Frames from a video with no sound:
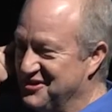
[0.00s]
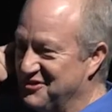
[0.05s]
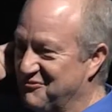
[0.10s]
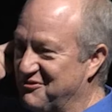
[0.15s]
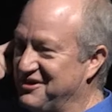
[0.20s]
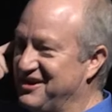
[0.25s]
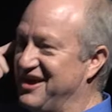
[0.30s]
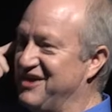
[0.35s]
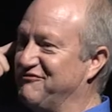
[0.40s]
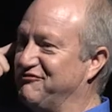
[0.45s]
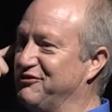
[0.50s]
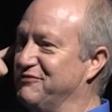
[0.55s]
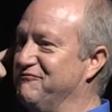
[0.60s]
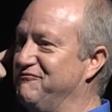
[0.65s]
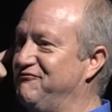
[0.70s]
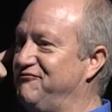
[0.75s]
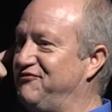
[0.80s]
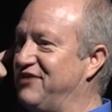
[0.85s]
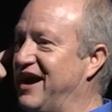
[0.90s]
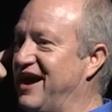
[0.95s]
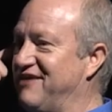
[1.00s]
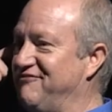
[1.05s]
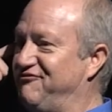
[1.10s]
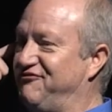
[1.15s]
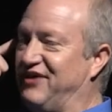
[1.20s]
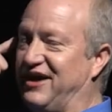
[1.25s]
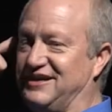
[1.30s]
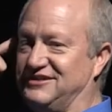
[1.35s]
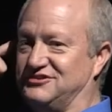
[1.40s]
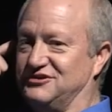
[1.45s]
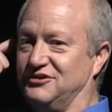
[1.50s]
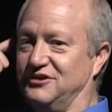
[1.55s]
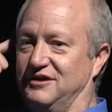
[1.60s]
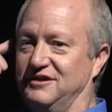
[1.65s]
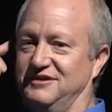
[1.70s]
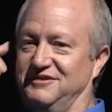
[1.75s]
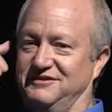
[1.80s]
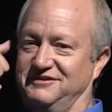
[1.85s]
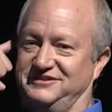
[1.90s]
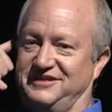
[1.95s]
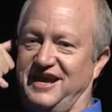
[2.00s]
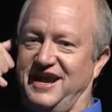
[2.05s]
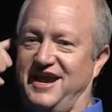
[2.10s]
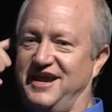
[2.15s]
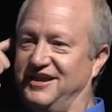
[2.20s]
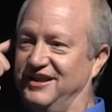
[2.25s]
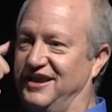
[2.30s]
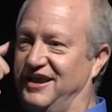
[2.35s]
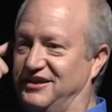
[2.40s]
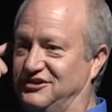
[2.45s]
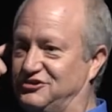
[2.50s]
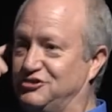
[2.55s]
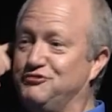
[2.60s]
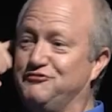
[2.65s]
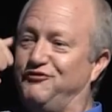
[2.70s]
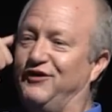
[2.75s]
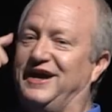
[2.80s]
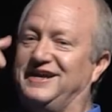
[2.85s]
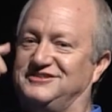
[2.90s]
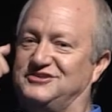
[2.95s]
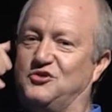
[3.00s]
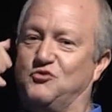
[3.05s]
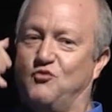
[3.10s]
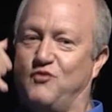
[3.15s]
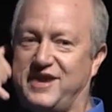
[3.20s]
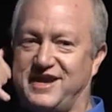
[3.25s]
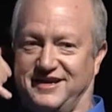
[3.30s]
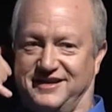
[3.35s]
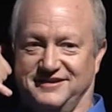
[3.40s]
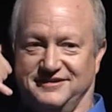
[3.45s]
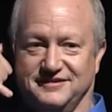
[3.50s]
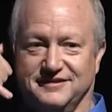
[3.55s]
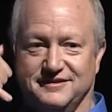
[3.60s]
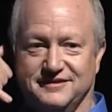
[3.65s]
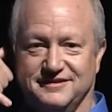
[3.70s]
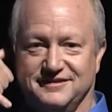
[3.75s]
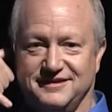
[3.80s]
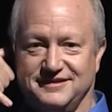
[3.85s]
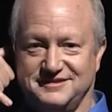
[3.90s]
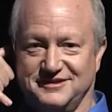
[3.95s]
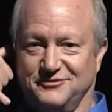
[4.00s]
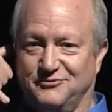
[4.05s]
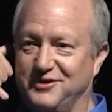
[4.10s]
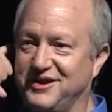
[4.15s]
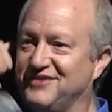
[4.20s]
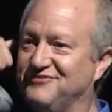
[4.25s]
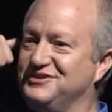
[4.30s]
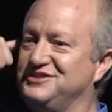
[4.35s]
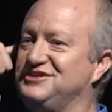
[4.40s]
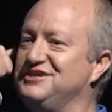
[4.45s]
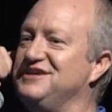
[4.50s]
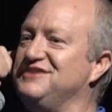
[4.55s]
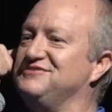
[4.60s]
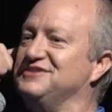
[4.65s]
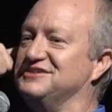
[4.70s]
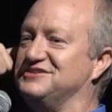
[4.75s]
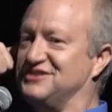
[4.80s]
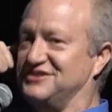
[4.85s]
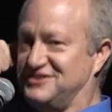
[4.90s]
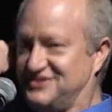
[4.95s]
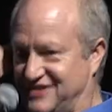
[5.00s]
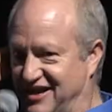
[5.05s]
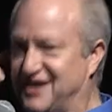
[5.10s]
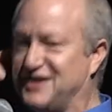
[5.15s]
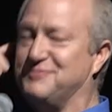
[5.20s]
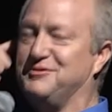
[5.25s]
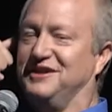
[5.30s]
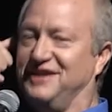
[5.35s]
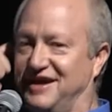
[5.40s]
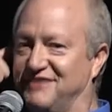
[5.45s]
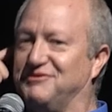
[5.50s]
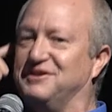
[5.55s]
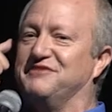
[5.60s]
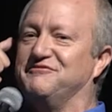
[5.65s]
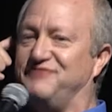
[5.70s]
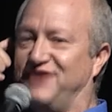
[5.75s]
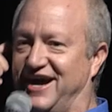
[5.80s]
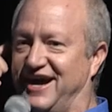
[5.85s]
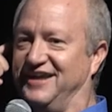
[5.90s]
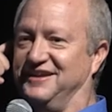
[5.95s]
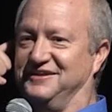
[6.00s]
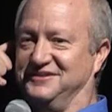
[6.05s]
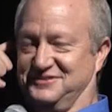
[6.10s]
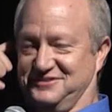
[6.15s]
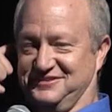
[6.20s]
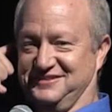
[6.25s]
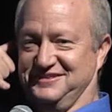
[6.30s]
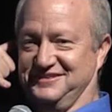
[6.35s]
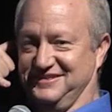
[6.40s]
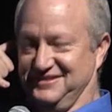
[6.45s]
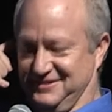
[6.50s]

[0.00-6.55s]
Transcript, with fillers: We're down from five fights a day to like two fights a week. They said, We have achieved a sustainable level of violence.